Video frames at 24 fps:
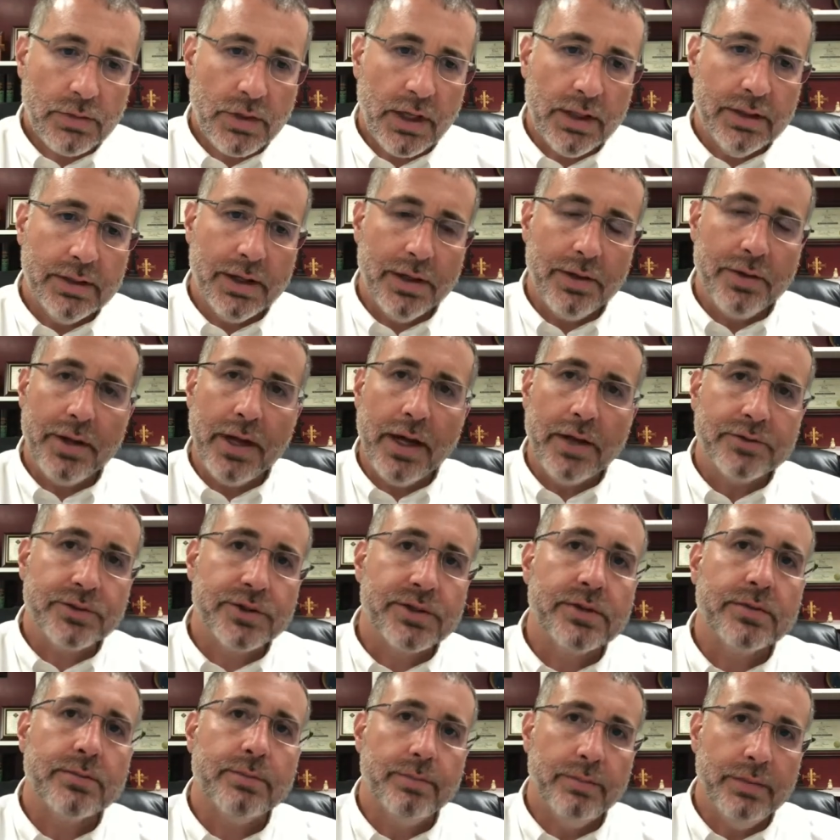they're now
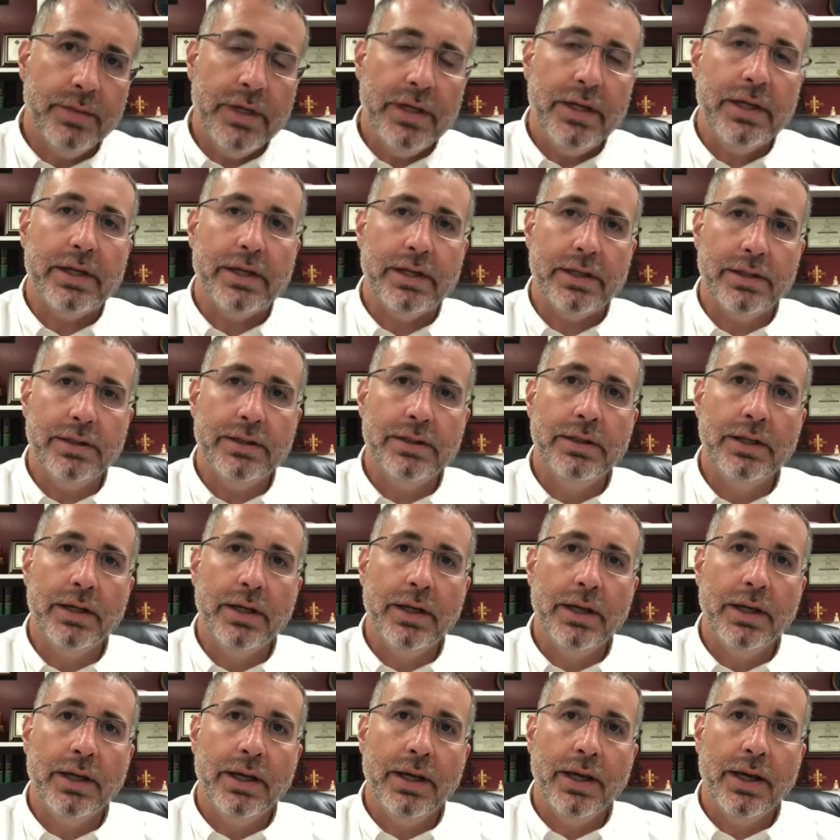submitted
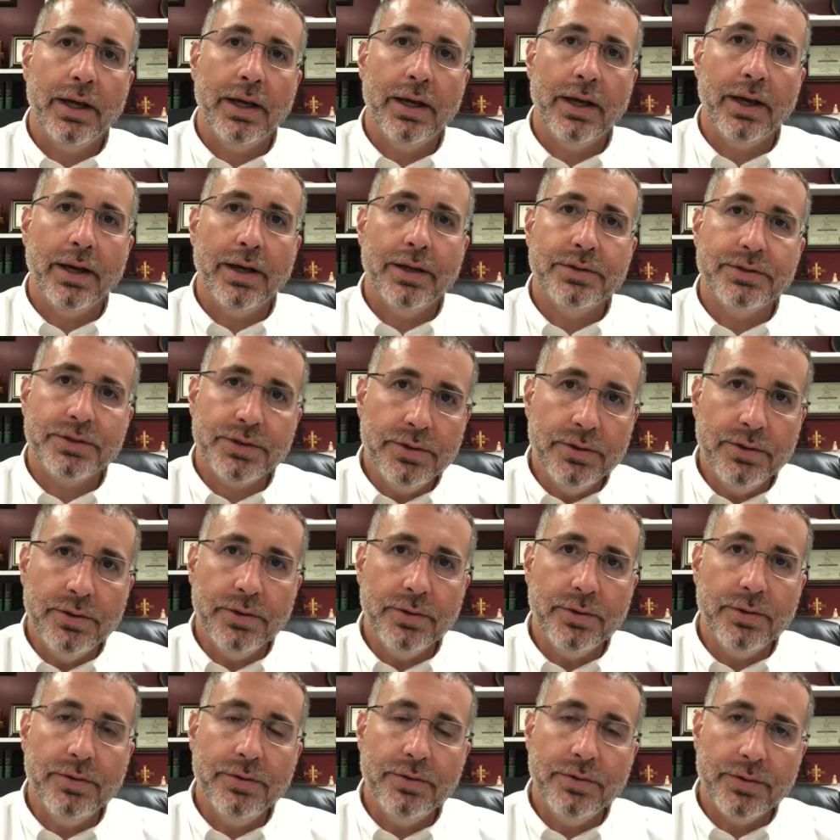
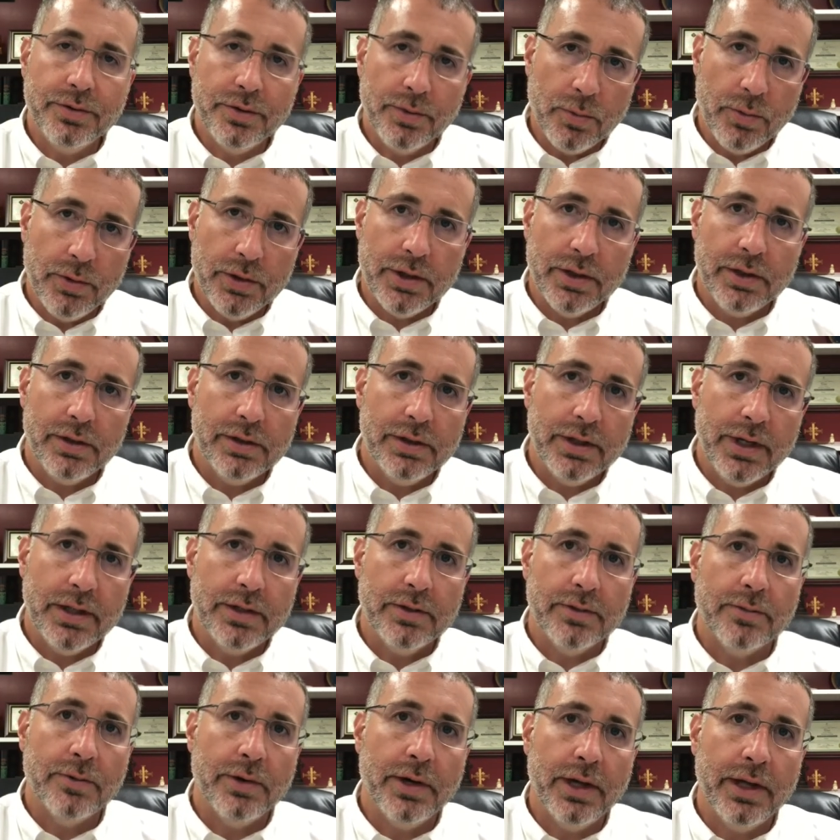to the will and the
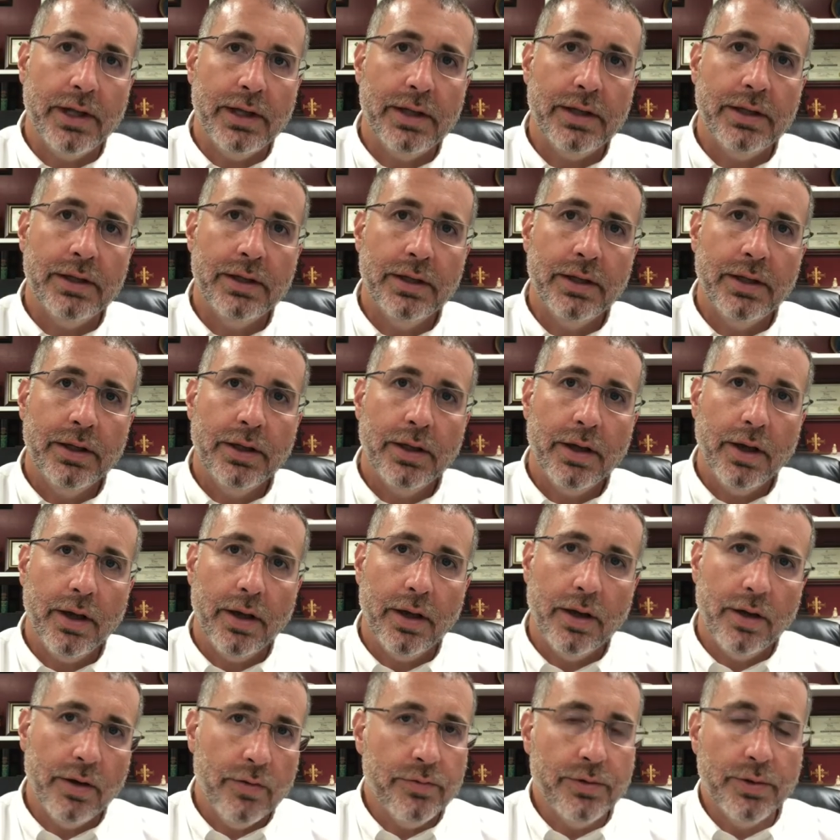way
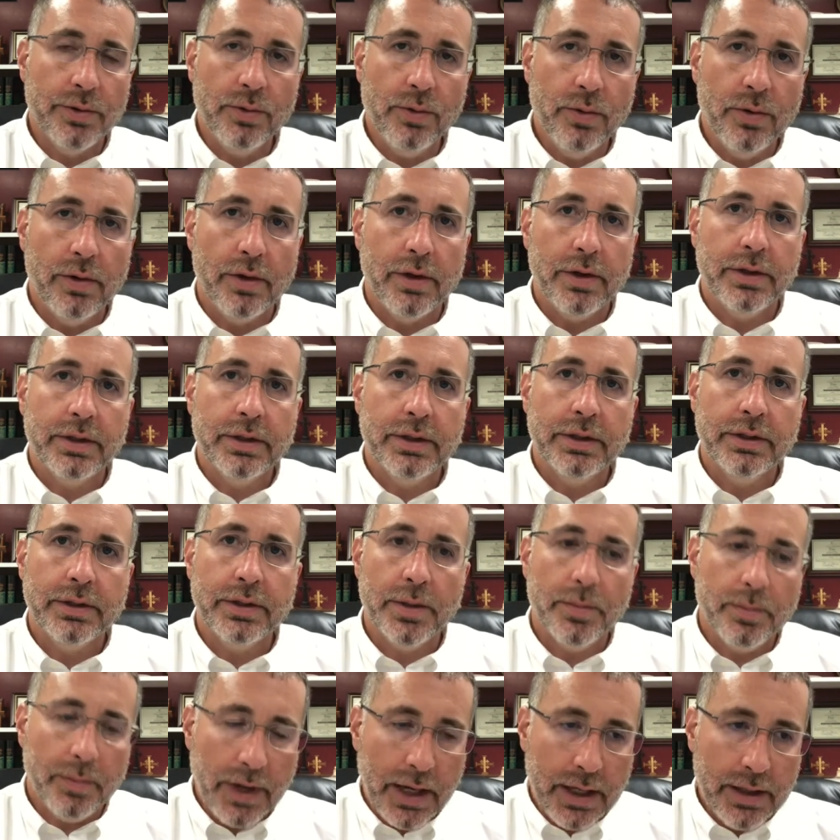of the Lord,
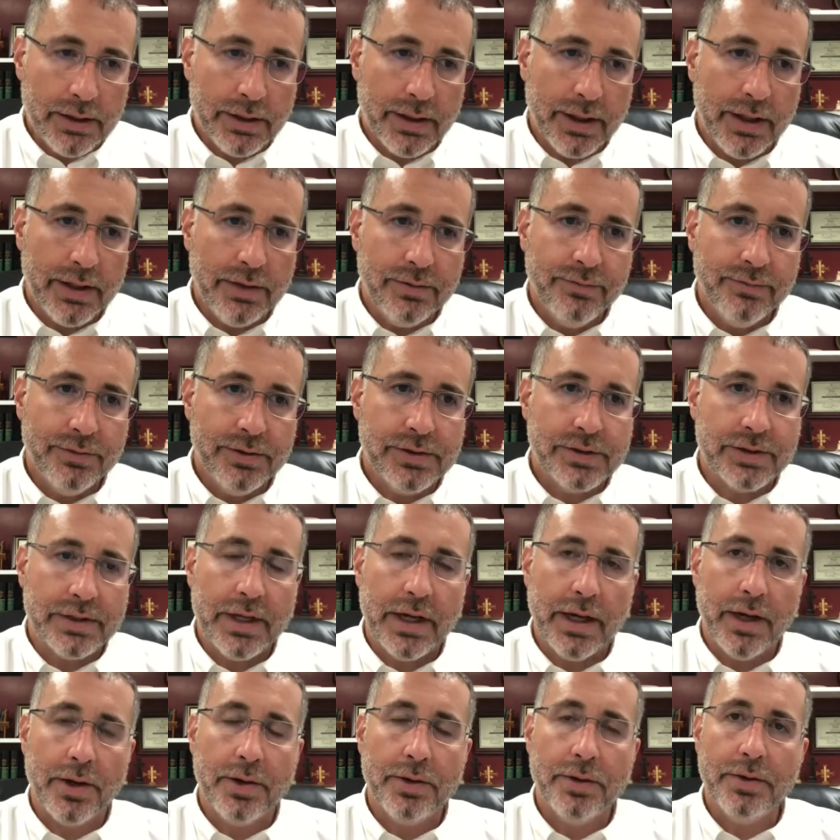that my life is
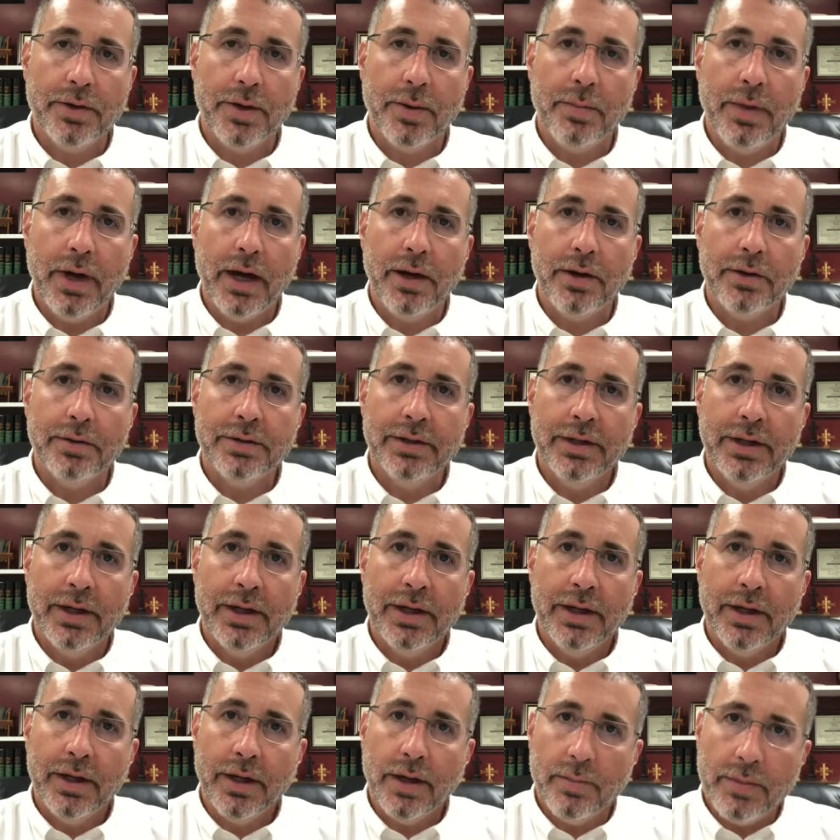now
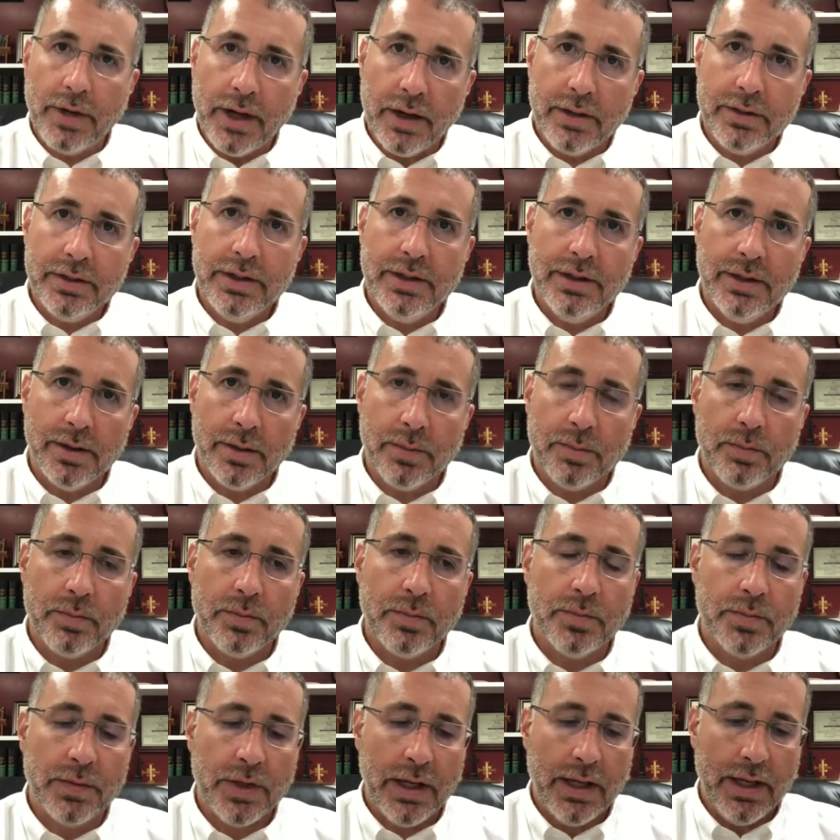about him
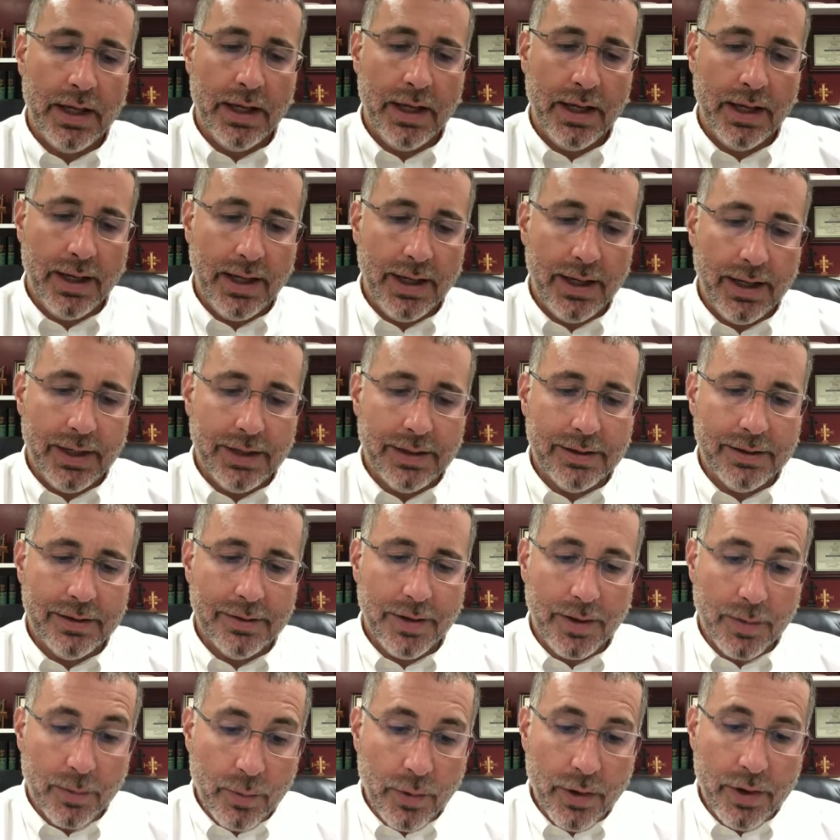and
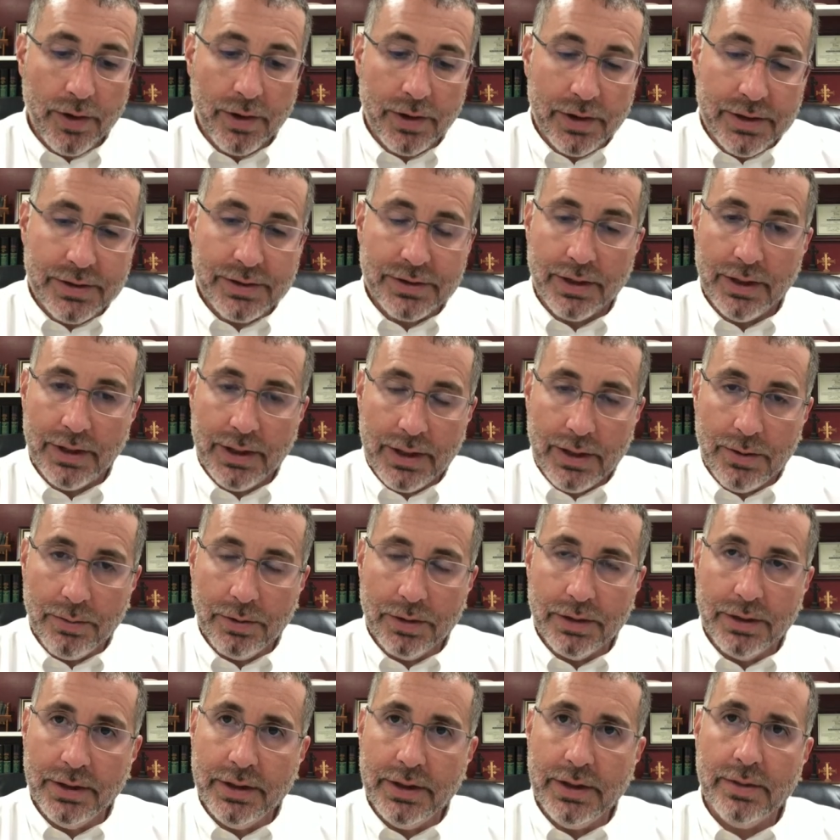where it is that he
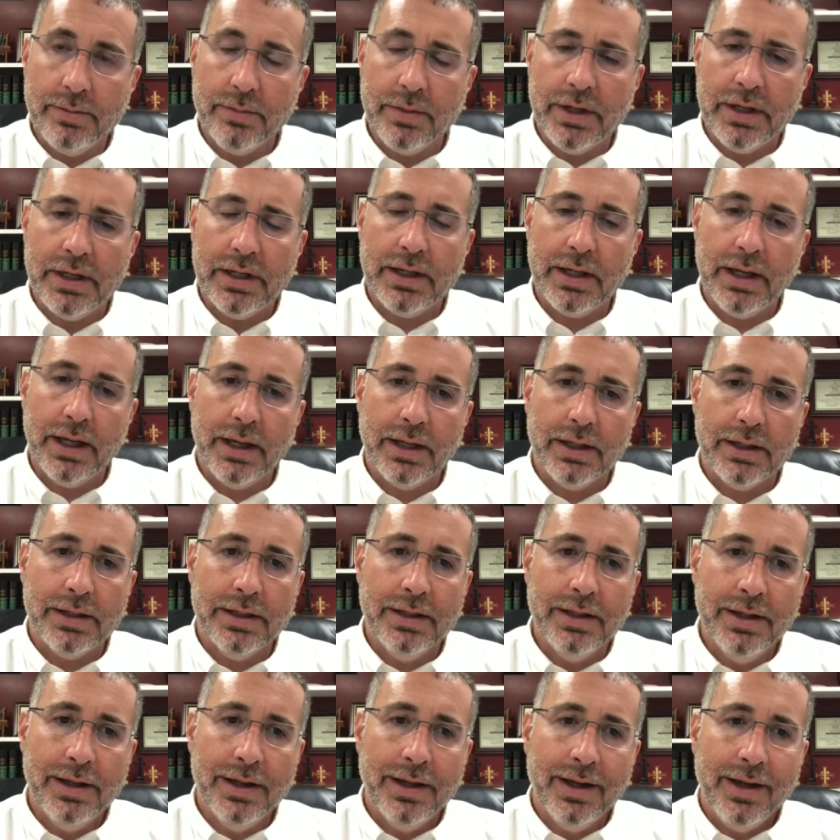would lead me
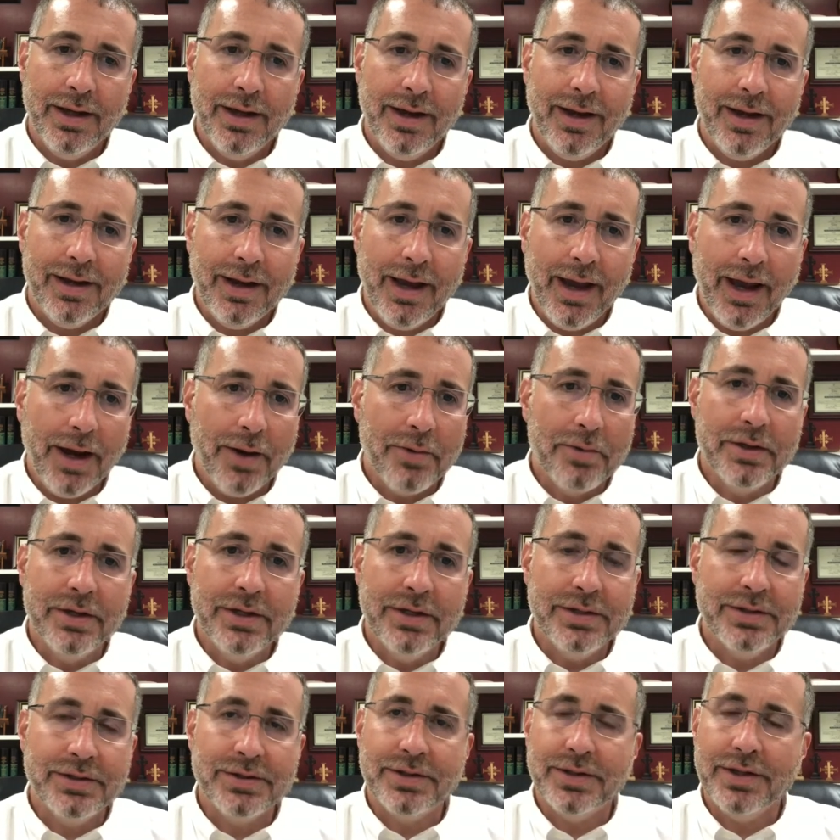and how it
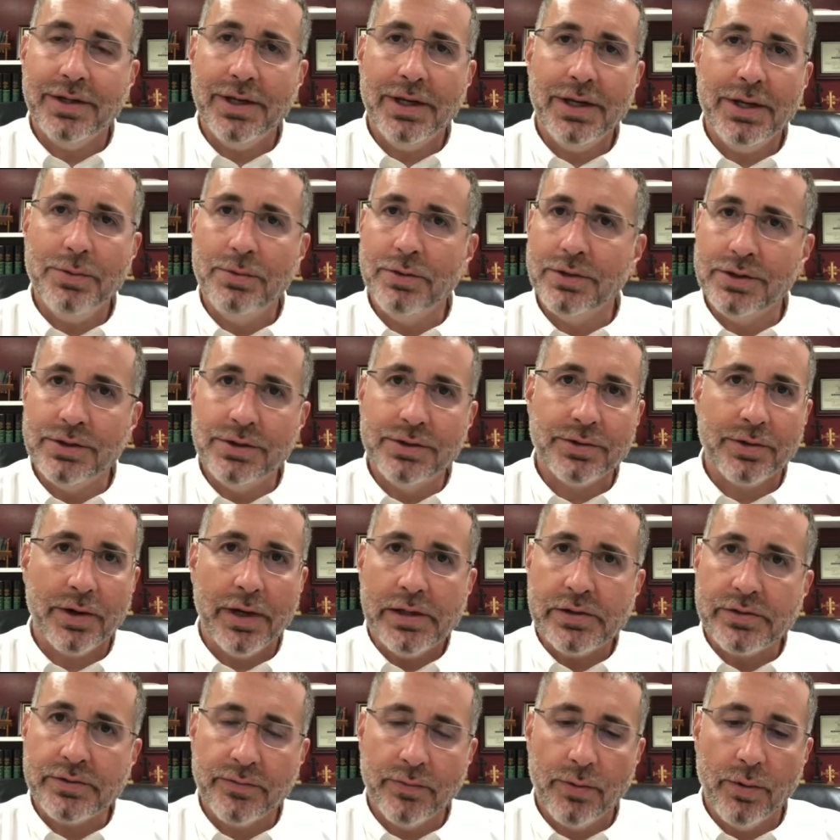is that he would
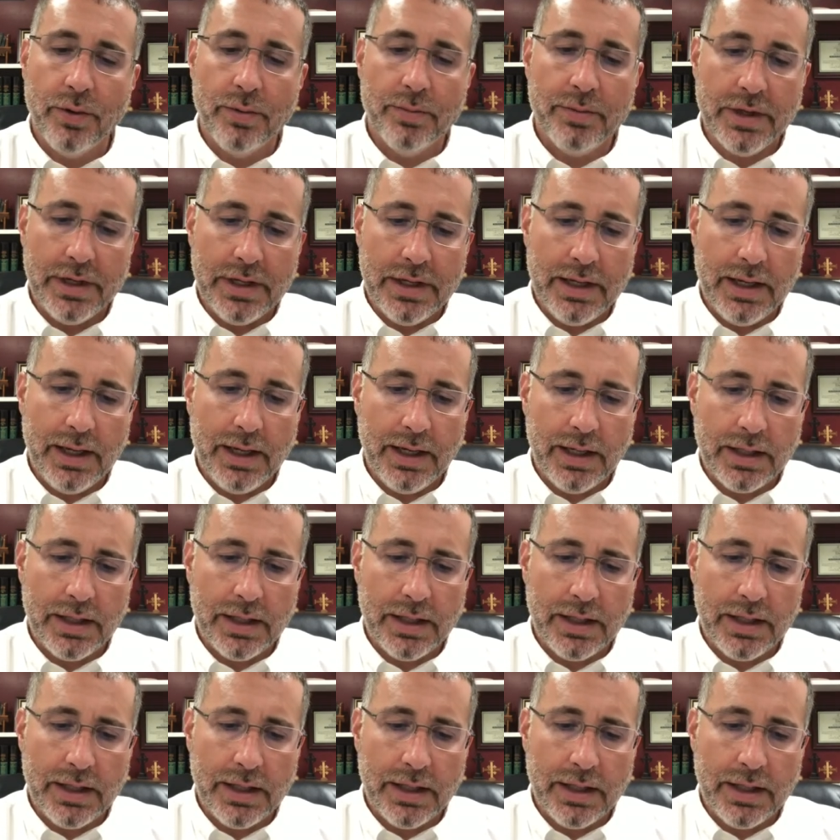transform me.